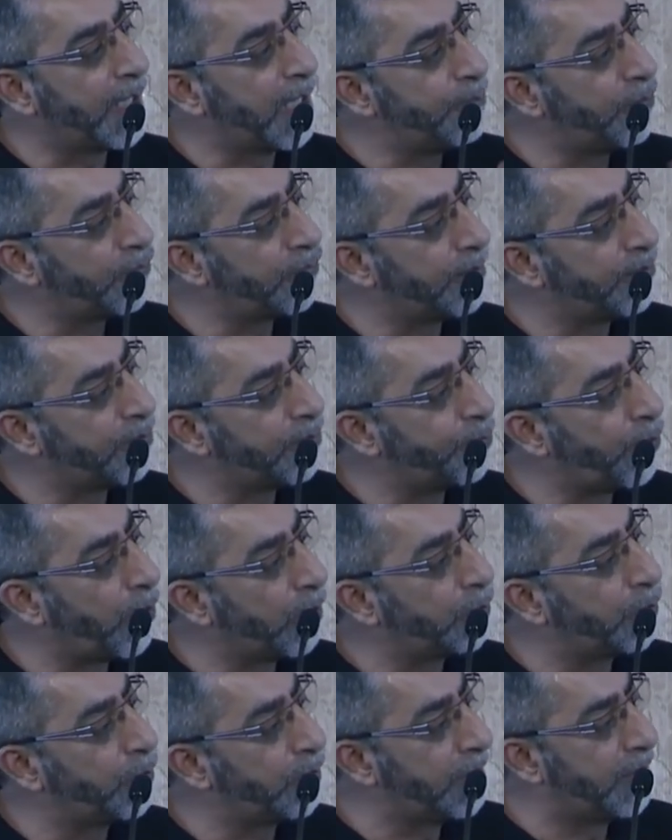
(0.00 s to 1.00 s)
that Muslims
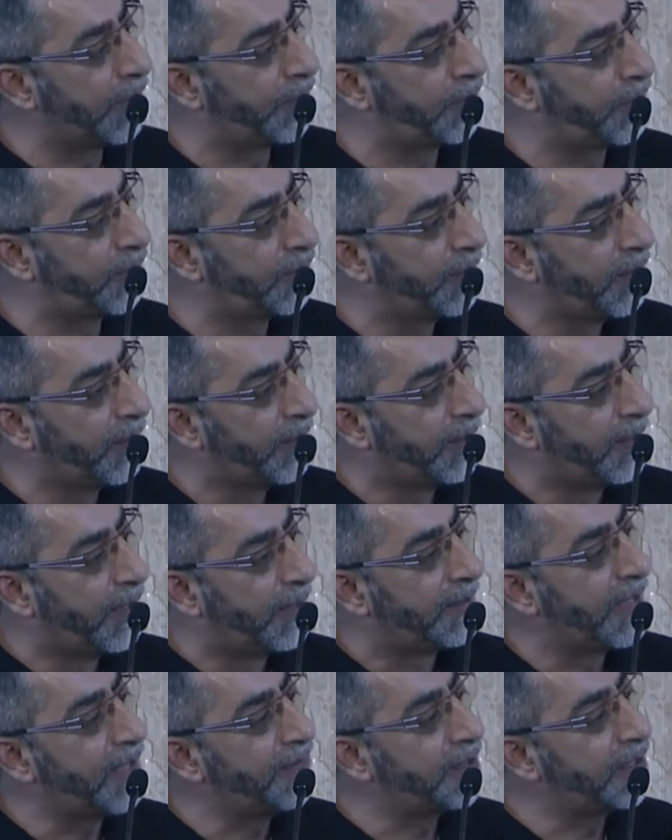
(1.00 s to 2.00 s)
brought goodness.
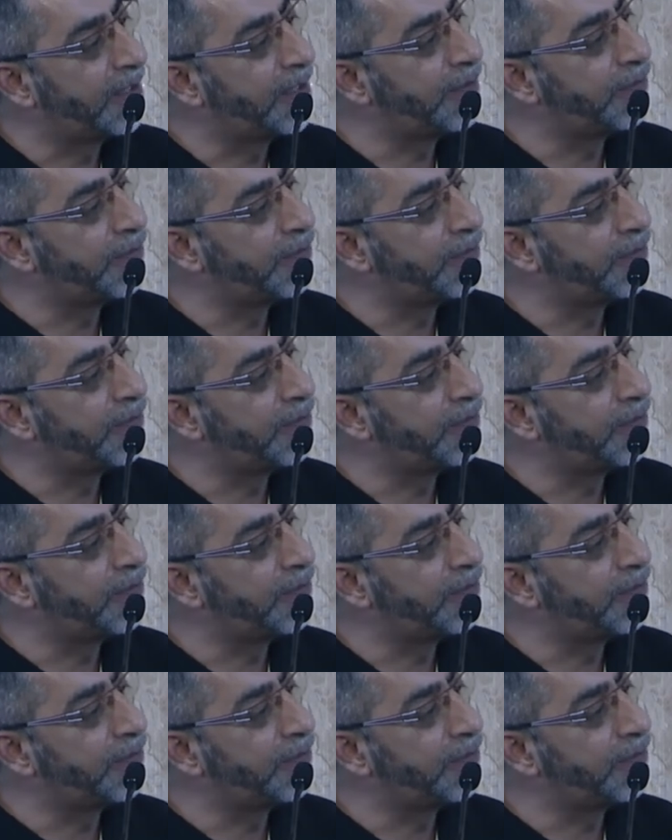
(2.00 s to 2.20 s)
That's the